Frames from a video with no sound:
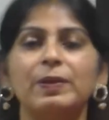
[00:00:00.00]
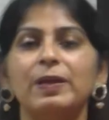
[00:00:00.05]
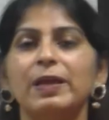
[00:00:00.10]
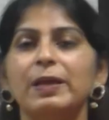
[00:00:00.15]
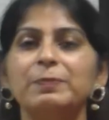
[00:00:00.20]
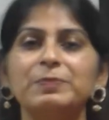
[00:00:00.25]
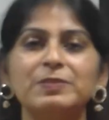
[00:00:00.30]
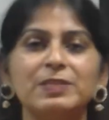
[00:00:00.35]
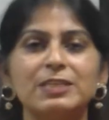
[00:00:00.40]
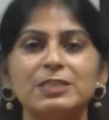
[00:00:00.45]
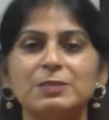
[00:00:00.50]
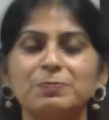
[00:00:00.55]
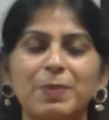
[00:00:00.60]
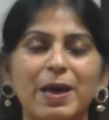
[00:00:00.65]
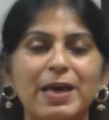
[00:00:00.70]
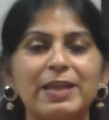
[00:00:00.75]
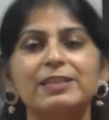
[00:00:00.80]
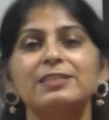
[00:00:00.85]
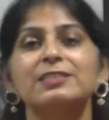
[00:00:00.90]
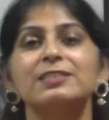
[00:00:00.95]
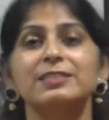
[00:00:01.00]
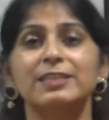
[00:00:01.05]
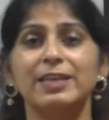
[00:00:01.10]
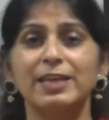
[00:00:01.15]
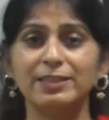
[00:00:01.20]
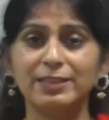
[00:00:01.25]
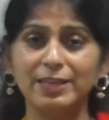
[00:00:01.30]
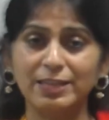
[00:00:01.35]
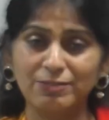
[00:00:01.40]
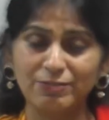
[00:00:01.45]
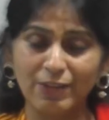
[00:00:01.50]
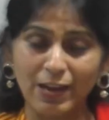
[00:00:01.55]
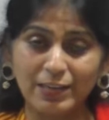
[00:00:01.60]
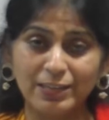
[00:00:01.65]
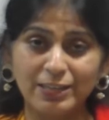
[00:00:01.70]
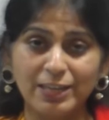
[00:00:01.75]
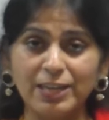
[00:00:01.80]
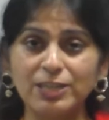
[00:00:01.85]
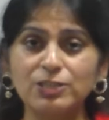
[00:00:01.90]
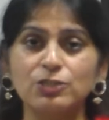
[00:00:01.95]
MCA aspirants, take the
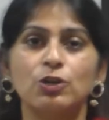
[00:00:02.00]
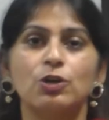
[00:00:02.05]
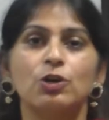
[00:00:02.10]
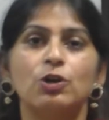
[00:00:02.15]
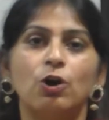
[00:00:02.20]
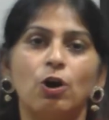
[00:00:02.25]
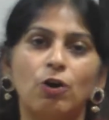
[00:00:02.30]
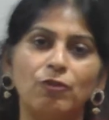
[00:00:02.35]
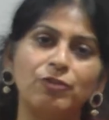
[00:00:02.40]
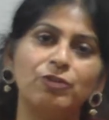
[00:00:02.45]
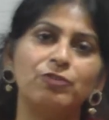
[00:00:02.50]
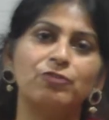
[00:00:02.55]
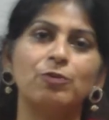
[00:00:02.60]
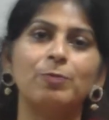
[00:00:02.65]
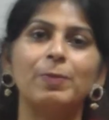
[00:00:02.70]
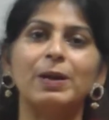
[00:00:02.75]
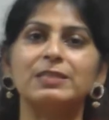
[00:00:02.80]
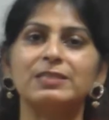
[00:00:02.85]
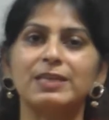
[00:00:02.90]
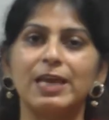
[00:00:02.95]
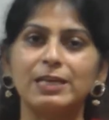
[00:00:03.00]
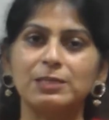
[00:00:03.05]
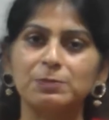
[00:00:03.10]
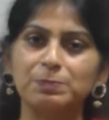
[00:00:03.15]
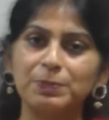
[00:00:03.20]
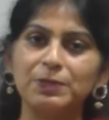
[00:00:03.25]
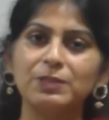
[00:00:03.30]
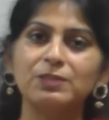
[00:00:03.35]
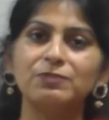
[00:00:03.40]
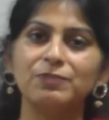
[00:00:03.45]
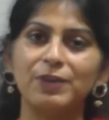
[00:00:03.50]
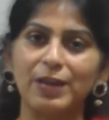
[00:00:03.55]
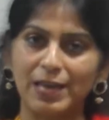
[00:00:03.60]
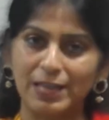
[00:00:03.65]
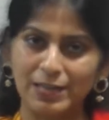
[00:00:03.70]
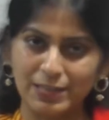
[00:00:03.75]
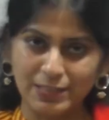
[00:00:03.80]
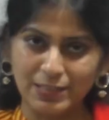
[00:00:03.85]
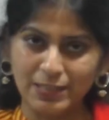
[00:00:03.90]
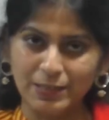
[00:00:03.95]
advantage of Infomaths expert
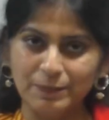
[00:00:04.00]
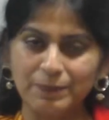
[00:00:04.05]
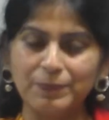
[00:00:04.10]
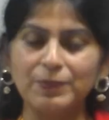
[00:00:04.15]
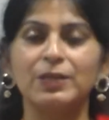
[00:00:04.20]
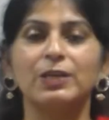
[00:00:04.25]
faculty.